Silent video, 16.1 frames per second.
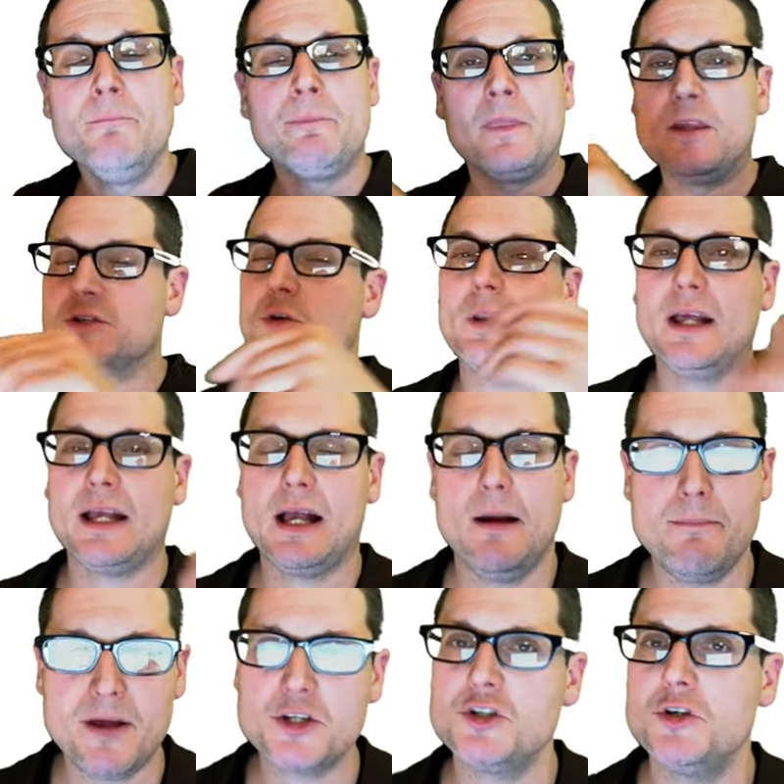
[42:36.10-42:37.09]
So like I
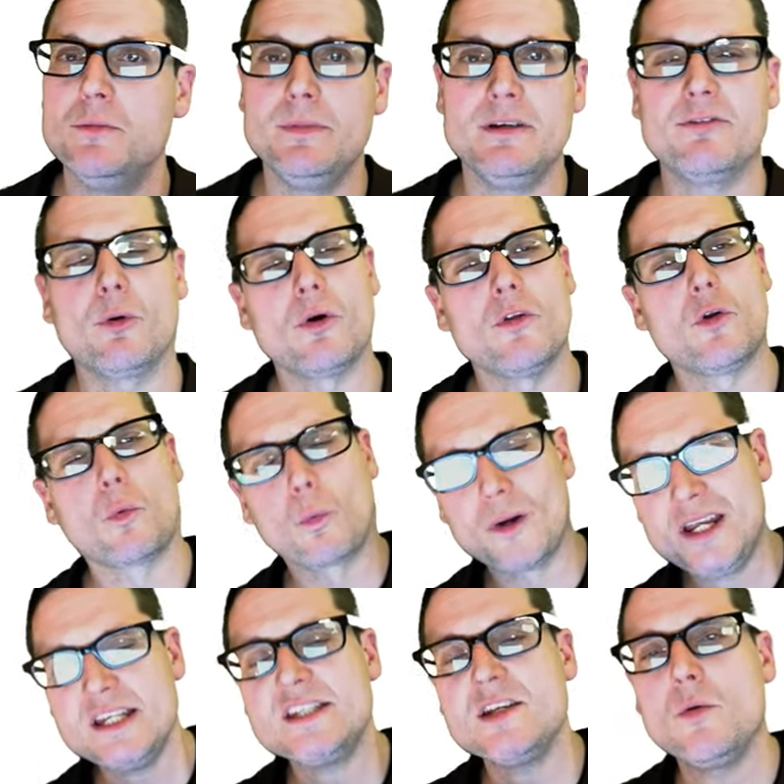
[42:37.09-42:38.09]
mentioned before, the
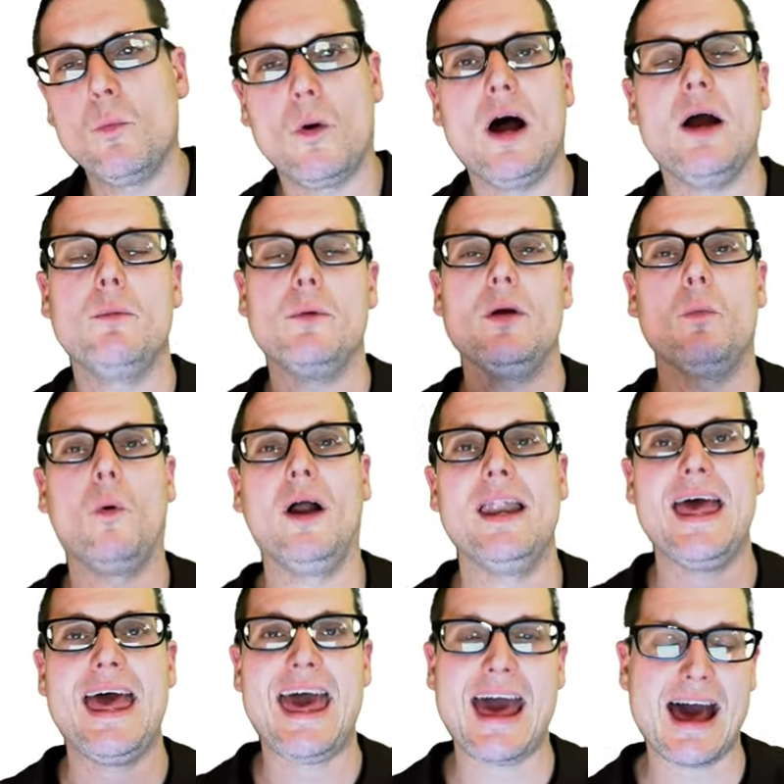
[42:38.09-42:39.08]
reason why we want
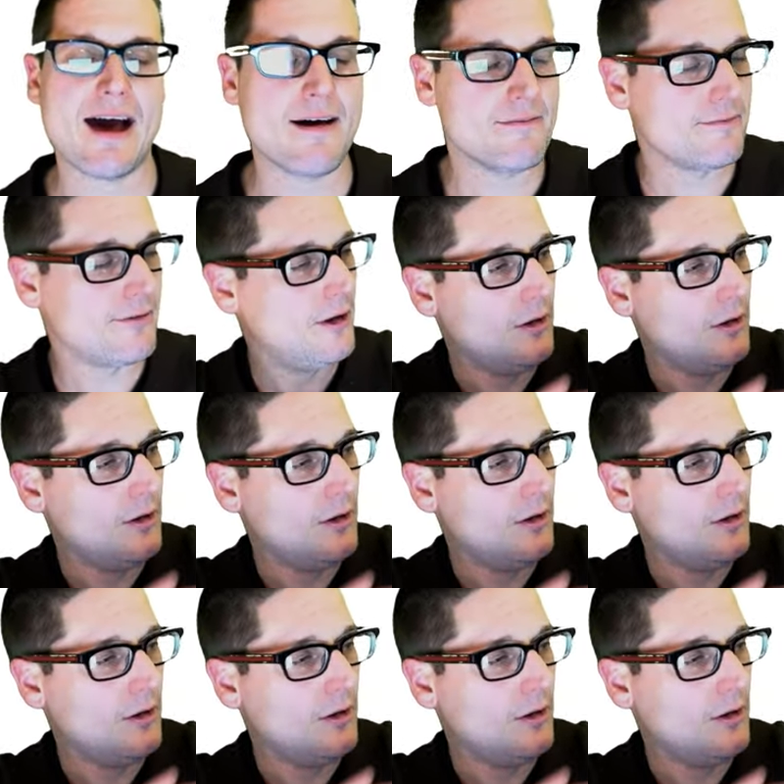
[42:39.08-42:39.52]
to have